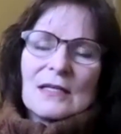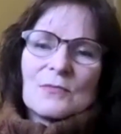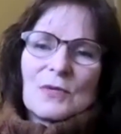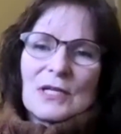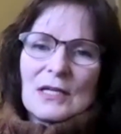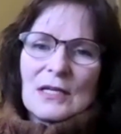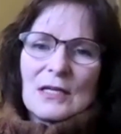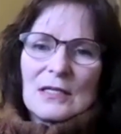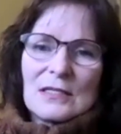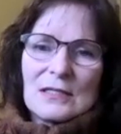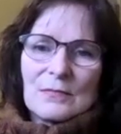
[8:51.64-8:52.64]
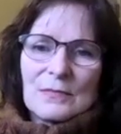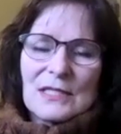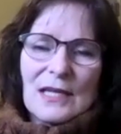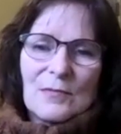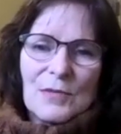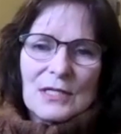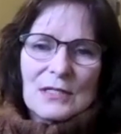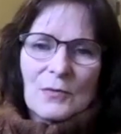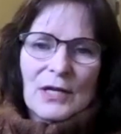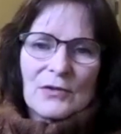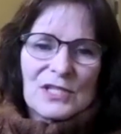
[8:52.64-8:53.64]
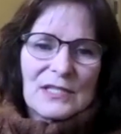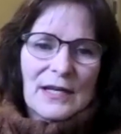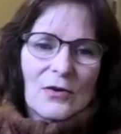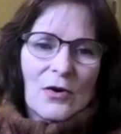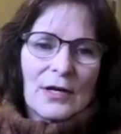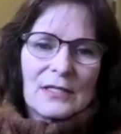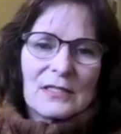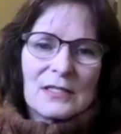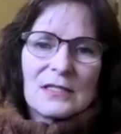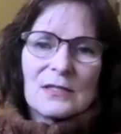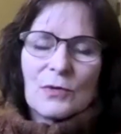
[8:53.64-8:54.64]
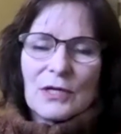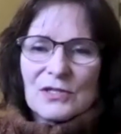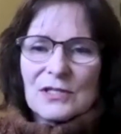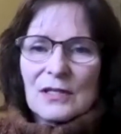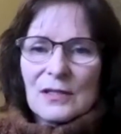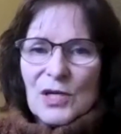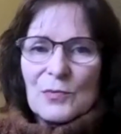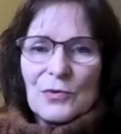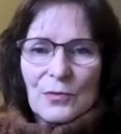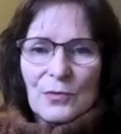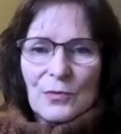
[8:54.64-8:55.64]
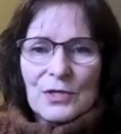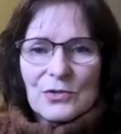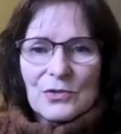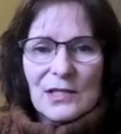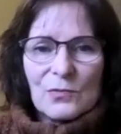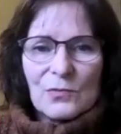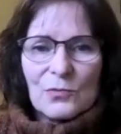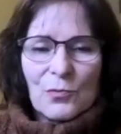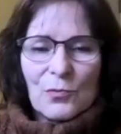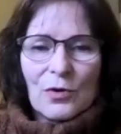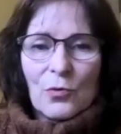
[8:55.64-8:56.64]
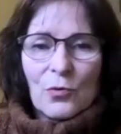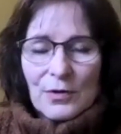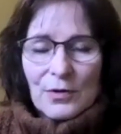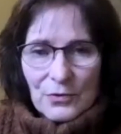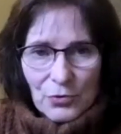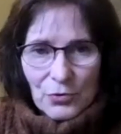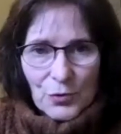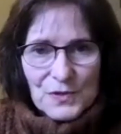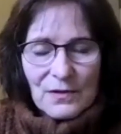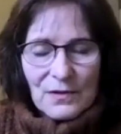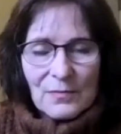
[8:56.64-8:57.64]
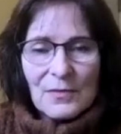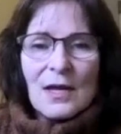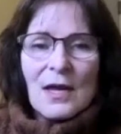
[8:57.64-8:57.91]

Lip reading: we segment and we understand audiences, we understand the people that we're interacting with more and more, the groups of them,